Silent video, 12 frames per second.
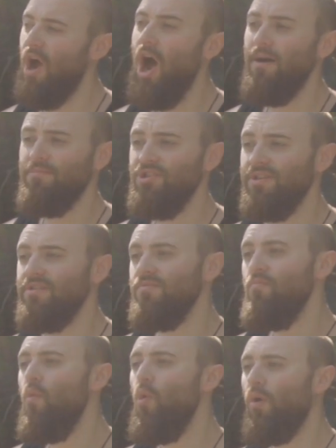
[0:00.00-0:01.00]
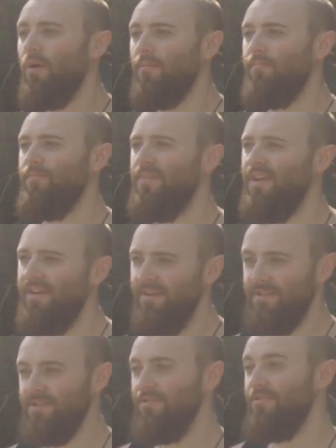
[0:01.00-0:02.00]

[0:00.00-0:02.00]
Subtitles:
object more. So